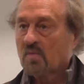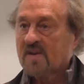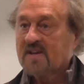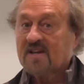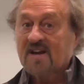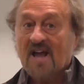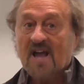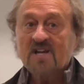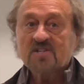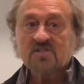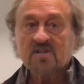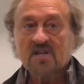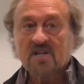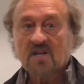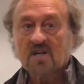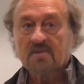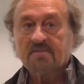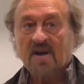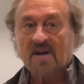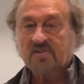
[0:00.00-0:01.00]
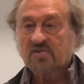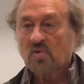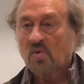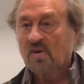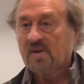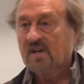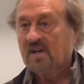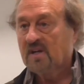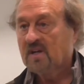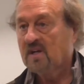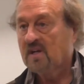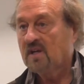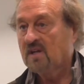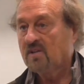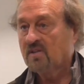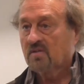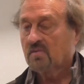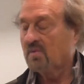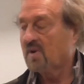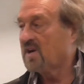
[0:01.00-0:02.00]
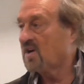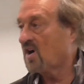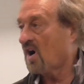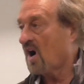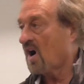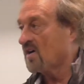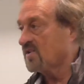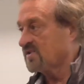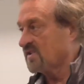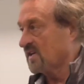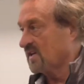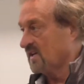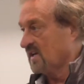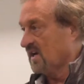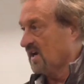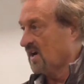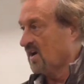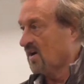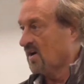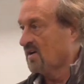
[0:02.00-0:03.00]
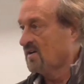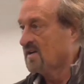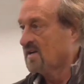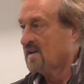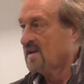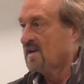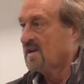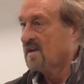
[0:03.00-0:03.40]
We can actually get about 23 cars in here,